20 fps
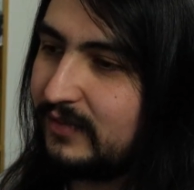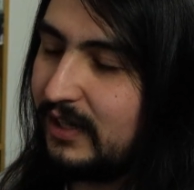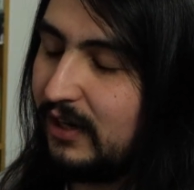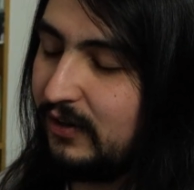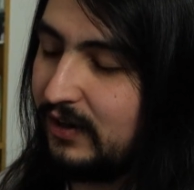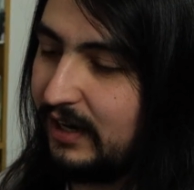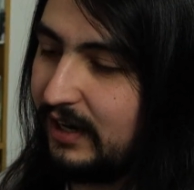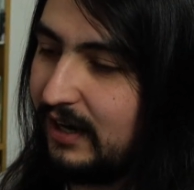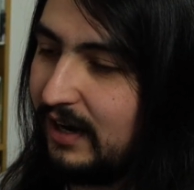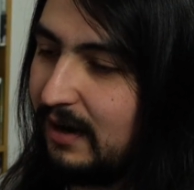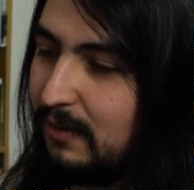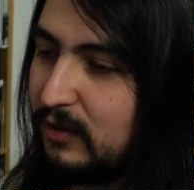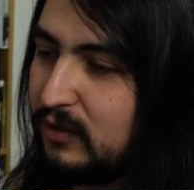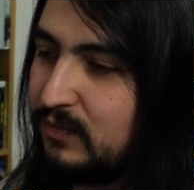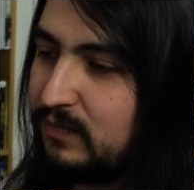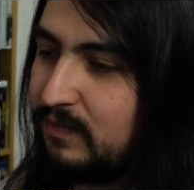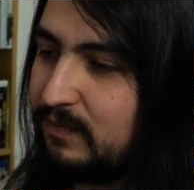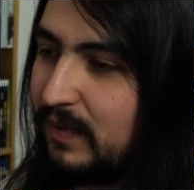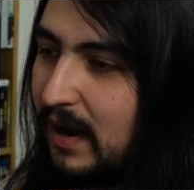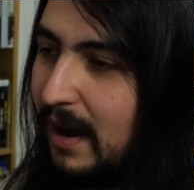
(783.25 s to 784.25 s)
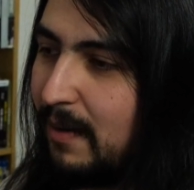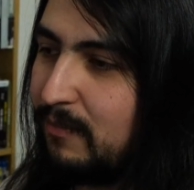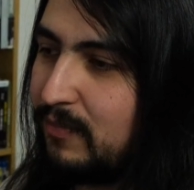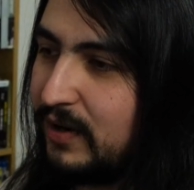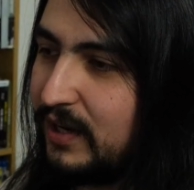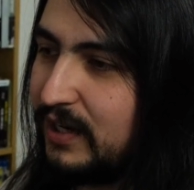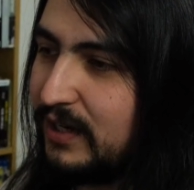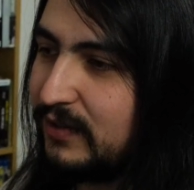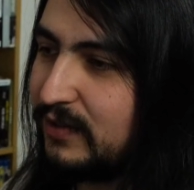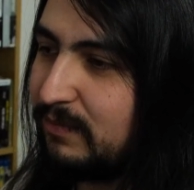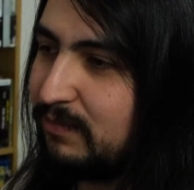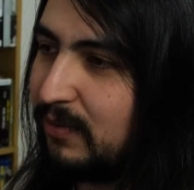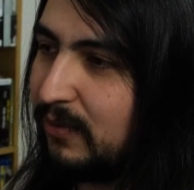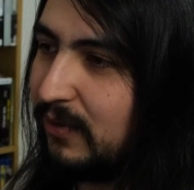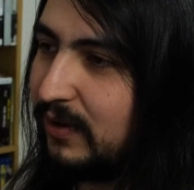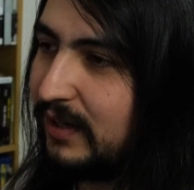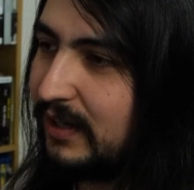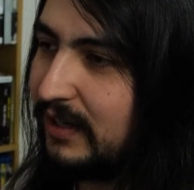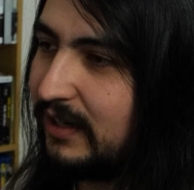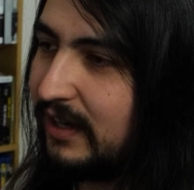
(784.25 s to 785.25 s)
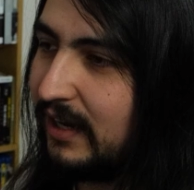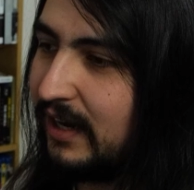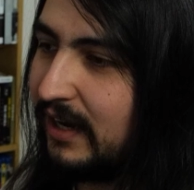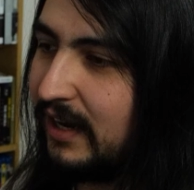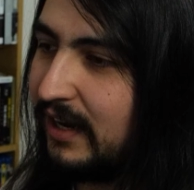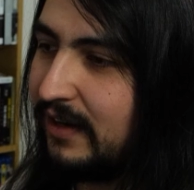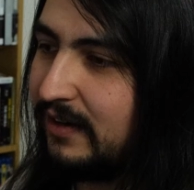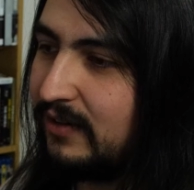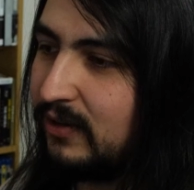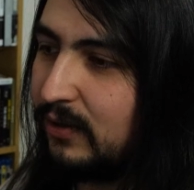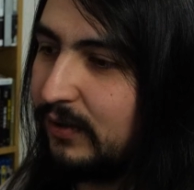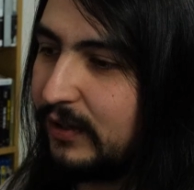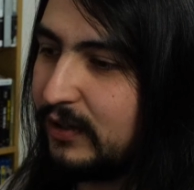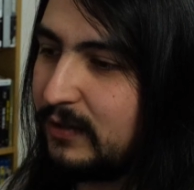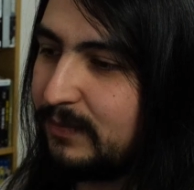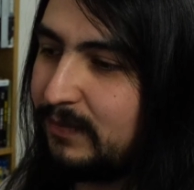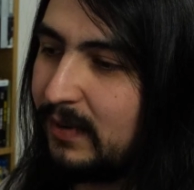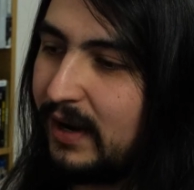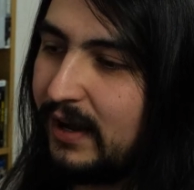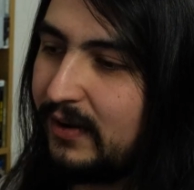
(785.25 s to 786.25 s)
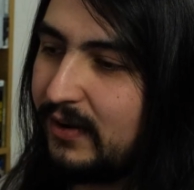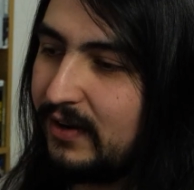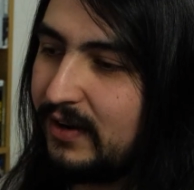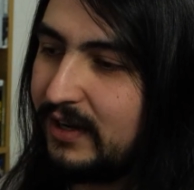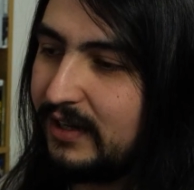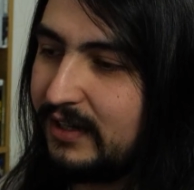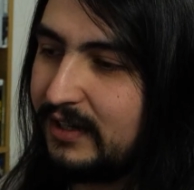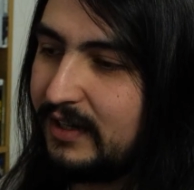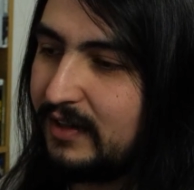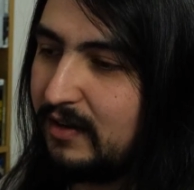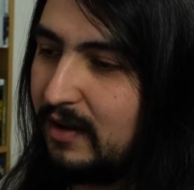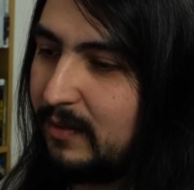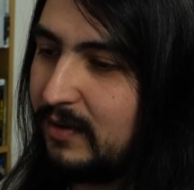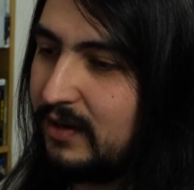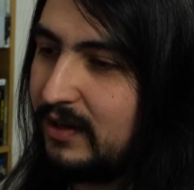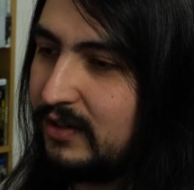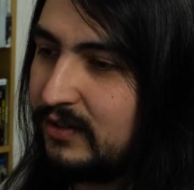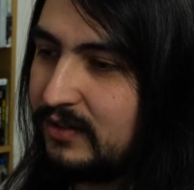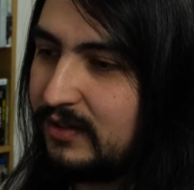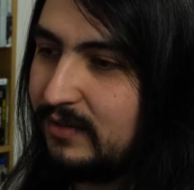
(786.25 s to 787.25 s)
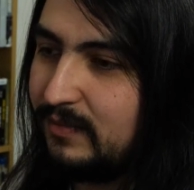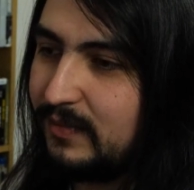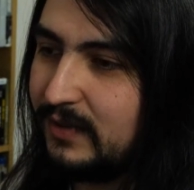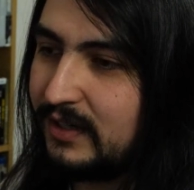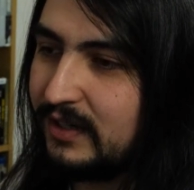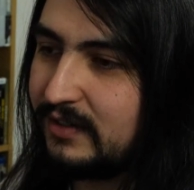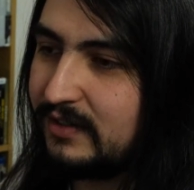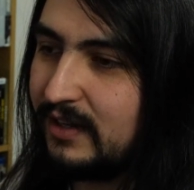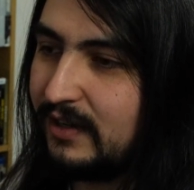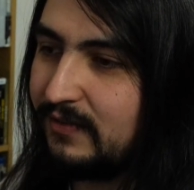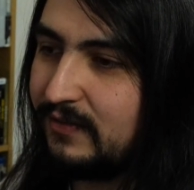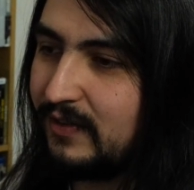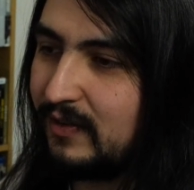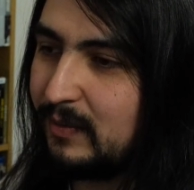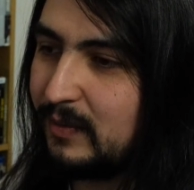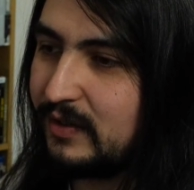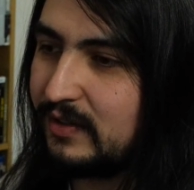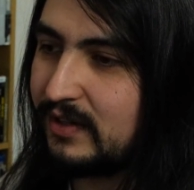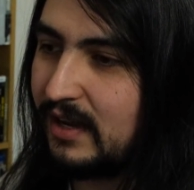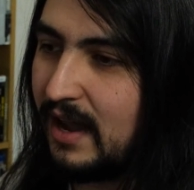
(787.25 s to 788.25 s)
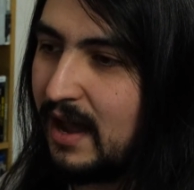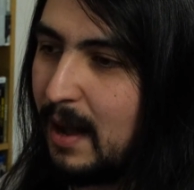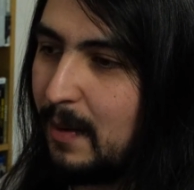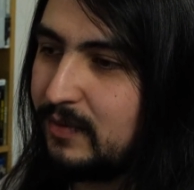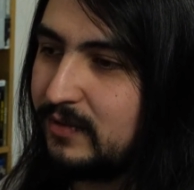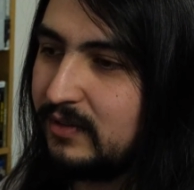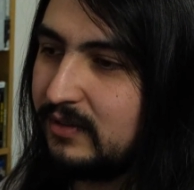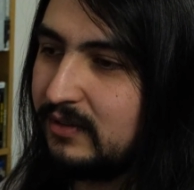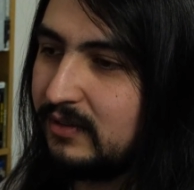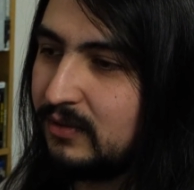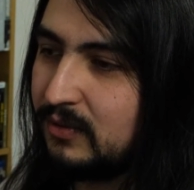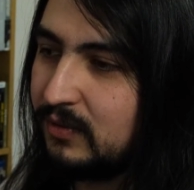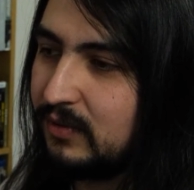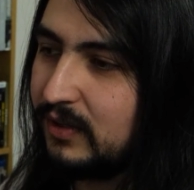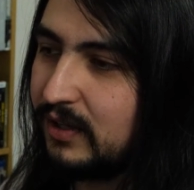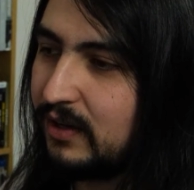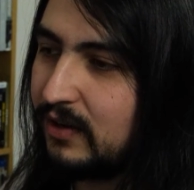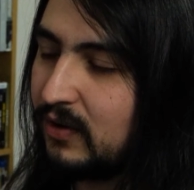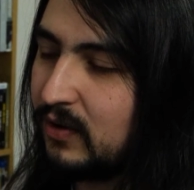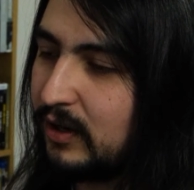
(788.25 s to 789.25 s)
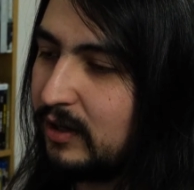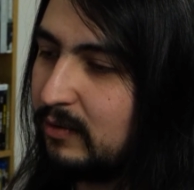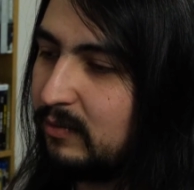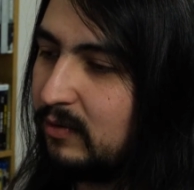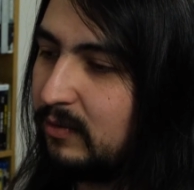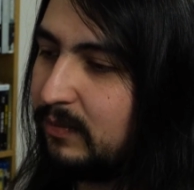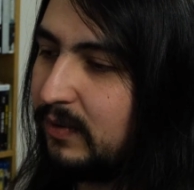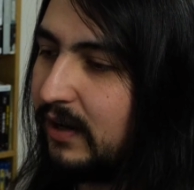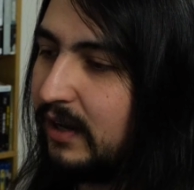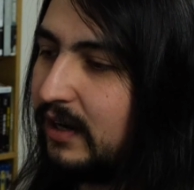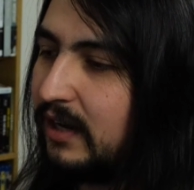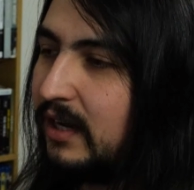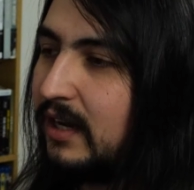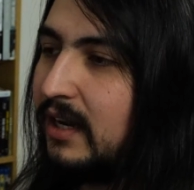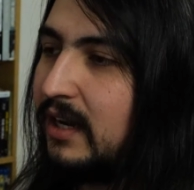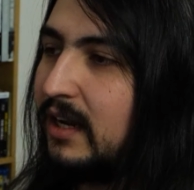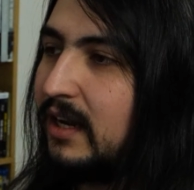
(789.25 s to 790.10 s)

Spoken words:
Okay, I'm pretty disappointed at Holy Spider not getting a nomination, because that film is absolutely incredible, but...